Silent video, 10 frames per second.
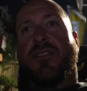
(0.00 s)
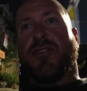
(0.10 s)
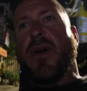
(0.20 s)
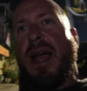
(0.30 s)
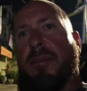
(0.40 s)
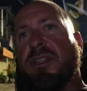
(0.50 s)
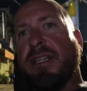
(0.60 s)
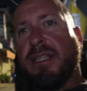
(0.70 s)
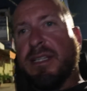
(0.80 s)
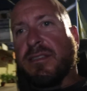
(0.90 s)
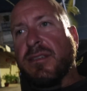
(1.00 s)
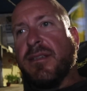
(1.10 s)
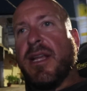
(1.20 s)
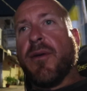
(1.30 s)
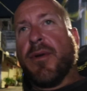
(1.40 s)
trapped in this
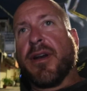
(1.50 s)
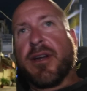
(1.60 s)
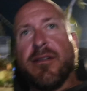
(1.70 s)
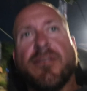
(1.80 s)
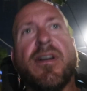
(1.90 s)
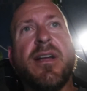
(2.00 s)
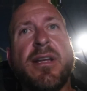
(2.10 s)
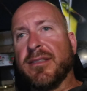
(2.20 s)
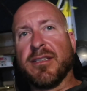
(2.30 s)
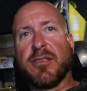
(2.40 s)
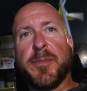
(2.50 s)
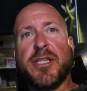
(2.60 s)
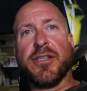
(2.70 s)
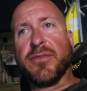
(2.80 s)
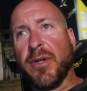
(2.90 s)
network of
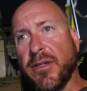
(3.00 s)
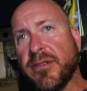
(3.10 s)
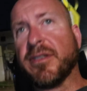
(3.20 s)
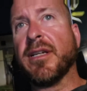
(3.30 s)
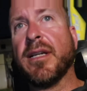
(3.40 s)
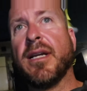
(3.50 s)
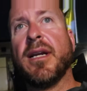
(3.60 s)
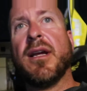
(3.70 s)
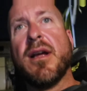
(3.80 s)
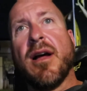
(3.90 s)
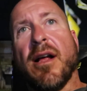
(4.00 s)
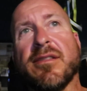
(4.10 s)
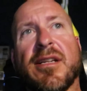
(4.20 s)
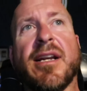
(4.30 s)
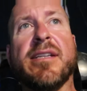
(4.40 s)
suspicious roads. All
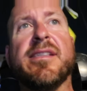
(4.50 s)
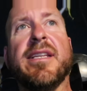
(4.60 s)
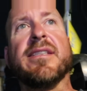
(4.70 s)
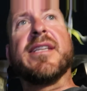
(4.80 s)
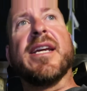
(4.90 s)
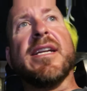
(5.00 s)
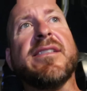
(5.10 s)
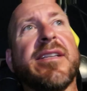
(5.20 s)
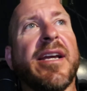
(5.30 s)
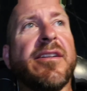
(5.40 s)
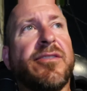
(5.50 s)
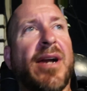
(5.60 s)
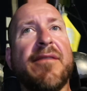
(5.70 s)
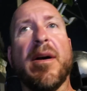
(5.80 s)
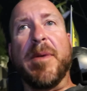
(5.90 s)
of a sudden I see these kids
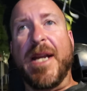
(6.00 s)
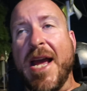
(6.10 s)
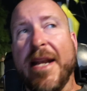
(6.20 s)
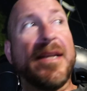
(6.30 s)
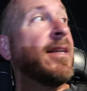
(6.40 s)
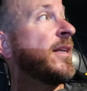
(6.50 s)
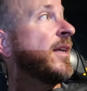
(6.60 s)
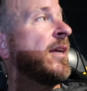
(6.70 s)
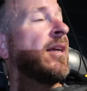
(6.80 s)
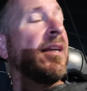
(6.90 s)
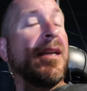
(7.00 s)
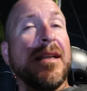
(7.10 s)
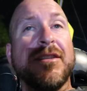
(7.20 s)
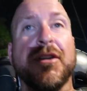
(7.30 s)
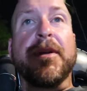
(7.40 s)
drive up again.
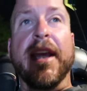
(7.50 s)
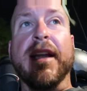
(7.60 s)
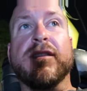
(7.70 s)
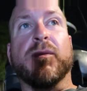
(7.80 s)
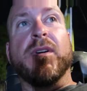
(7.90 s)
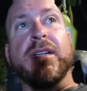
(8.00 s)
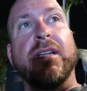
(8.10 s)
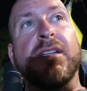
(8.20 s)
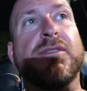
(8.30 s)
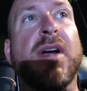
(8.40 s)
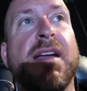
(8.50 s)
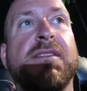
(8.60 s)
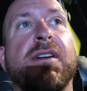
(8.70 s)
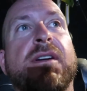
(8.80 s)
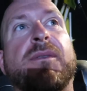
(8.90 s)
Two kids, one
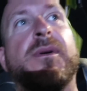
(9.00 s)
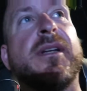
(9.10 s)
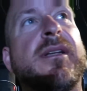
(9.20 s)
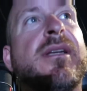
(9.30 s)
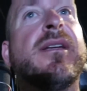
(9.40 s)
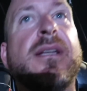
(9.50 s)
driver, one